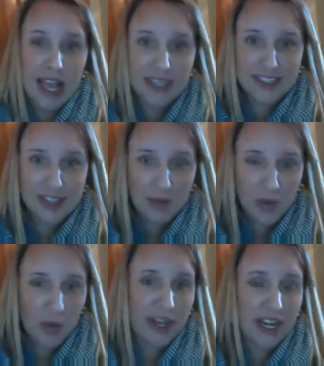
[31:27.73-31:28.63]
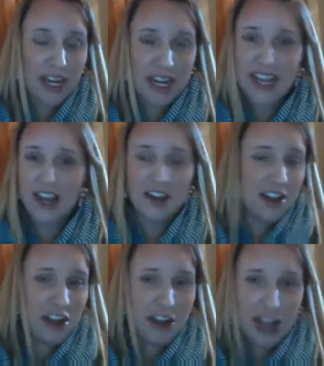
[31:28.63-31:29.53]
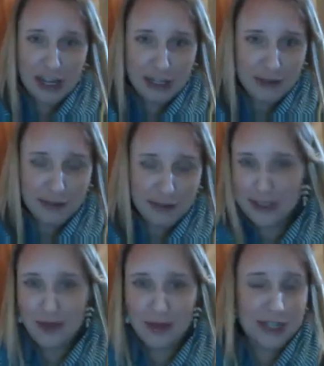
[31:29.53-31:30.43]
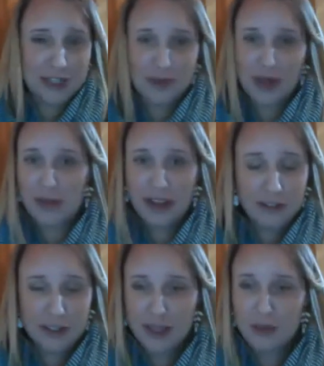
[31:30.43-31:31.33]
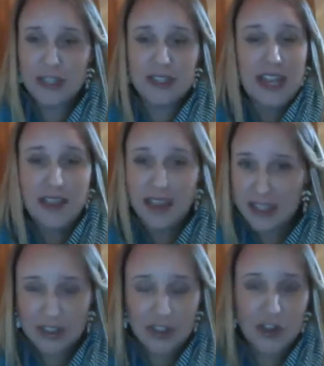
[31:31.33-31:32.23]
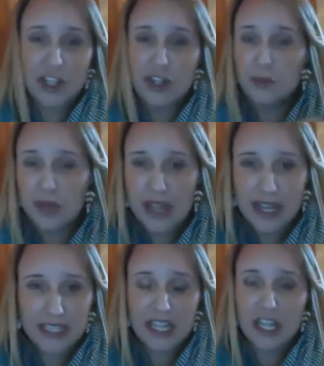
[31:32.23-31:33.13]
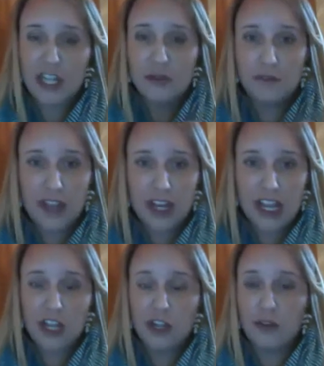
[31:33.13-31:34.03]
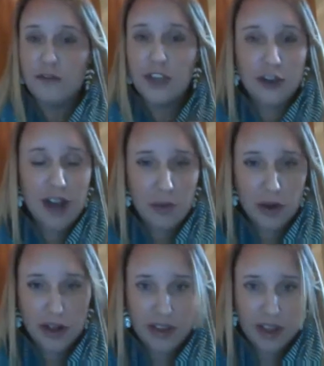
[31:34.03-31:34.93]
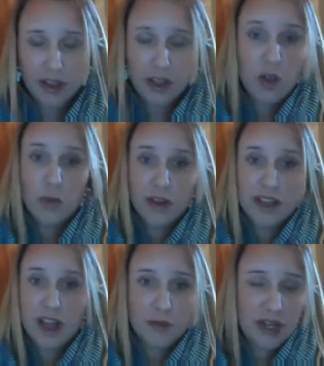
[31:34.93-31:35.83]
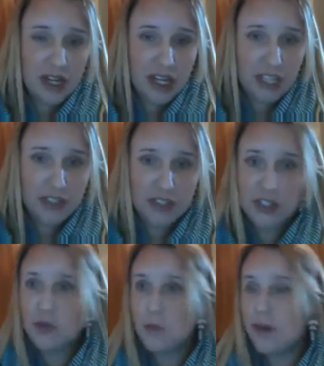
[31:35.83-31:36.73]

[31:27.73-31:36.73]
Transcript: at some point, and again, not in your first couple years. I mean, in my first couple years, I think it's good. You blend in, you fit in, you figure out where the company needs you,